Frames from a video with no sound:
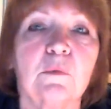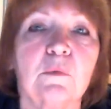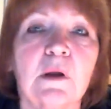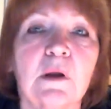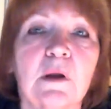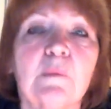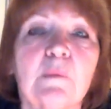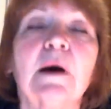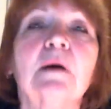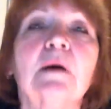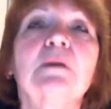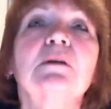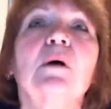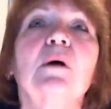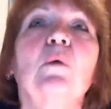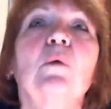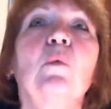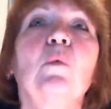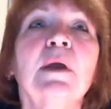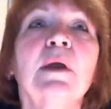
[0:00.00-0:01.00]
Well, about
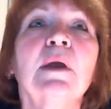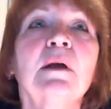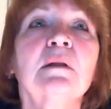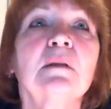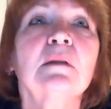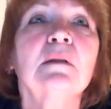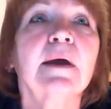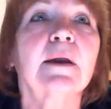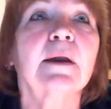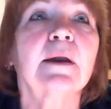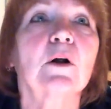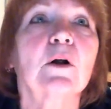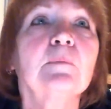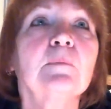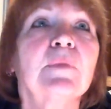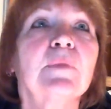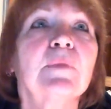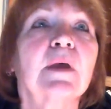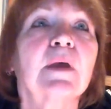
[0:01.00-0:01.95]
a week later,